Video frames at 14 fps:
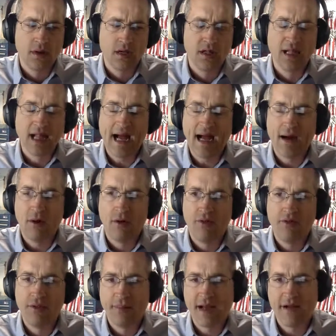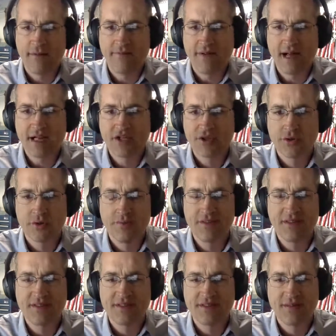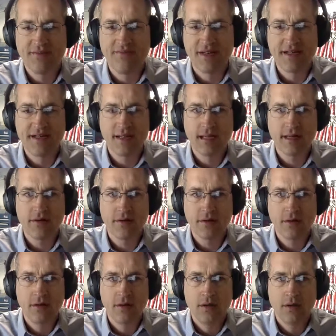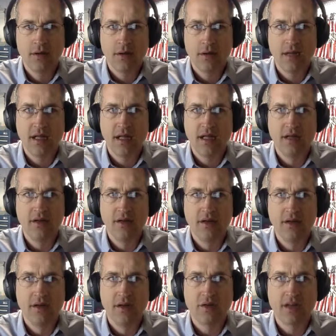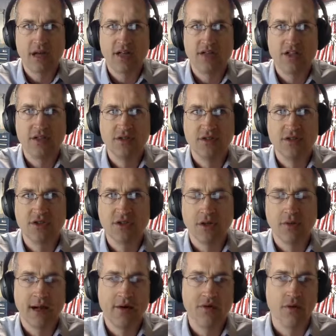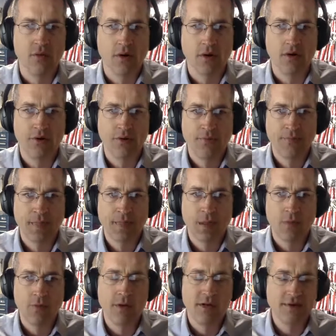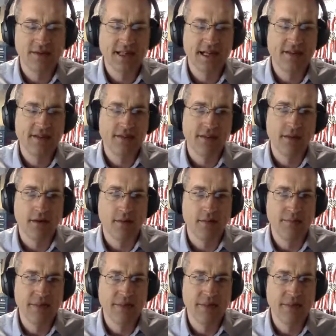allow the manufacture of this ventilator in locations around the world. We understand that there are